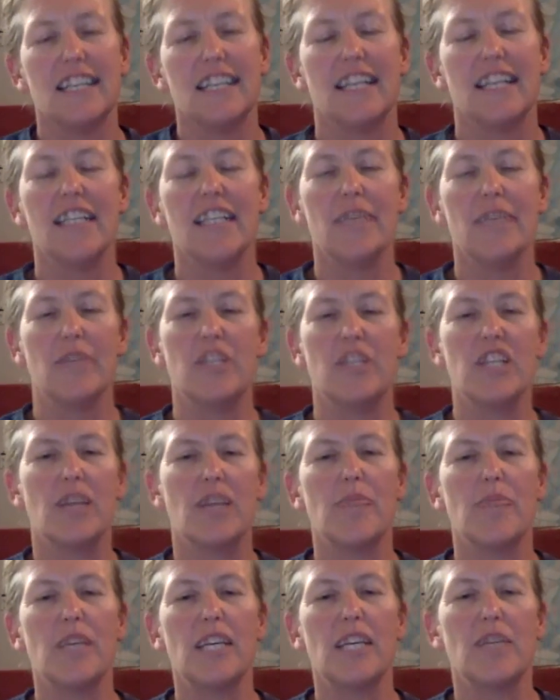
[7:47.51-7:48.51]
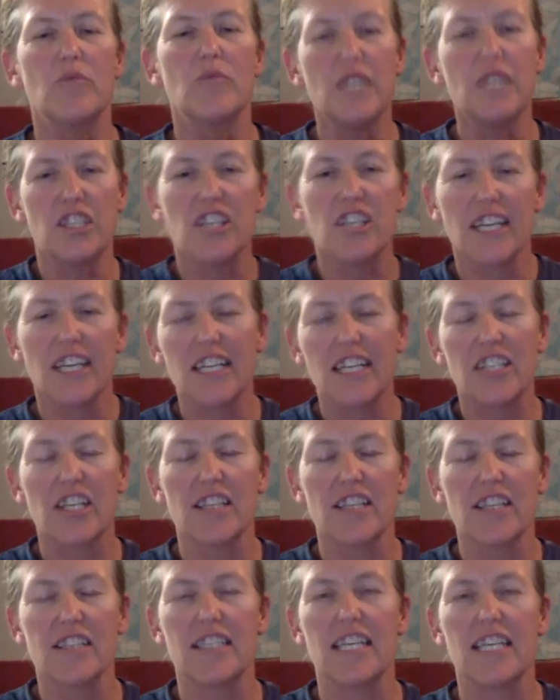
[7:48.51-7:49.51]
and then we'd jump in, we'd check each
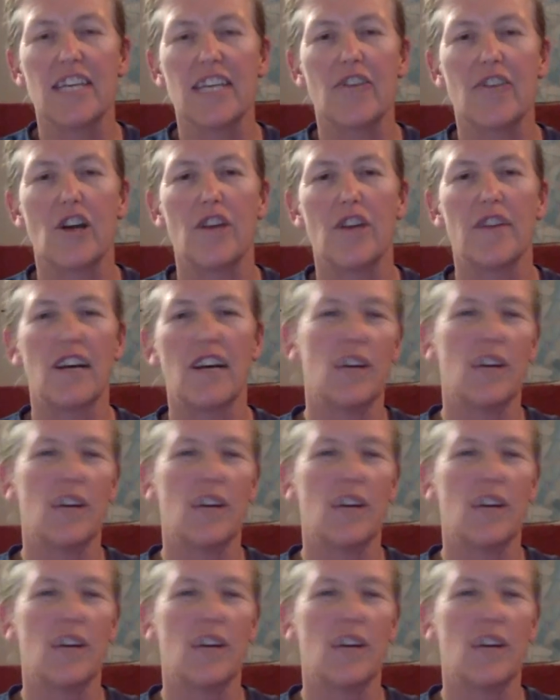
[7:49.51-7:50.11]
other's gear over,